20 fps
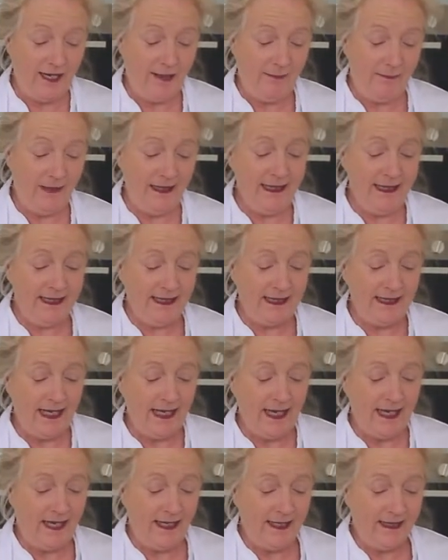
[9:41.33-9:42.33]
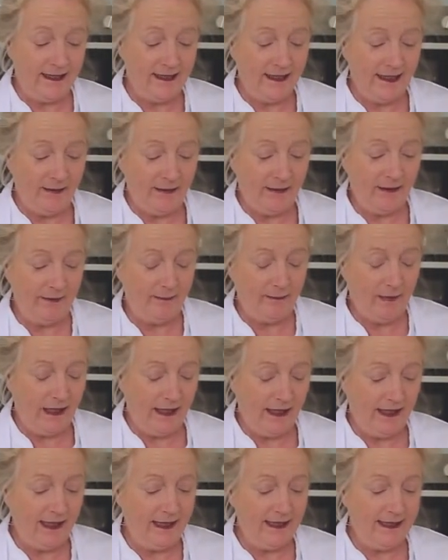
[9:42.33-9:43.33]
mince and
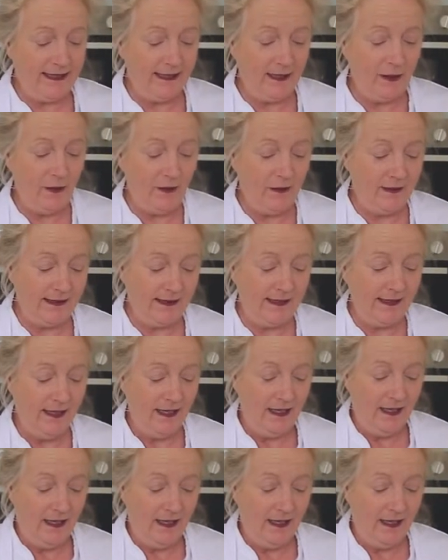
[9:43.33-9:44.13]
bolognese sauce,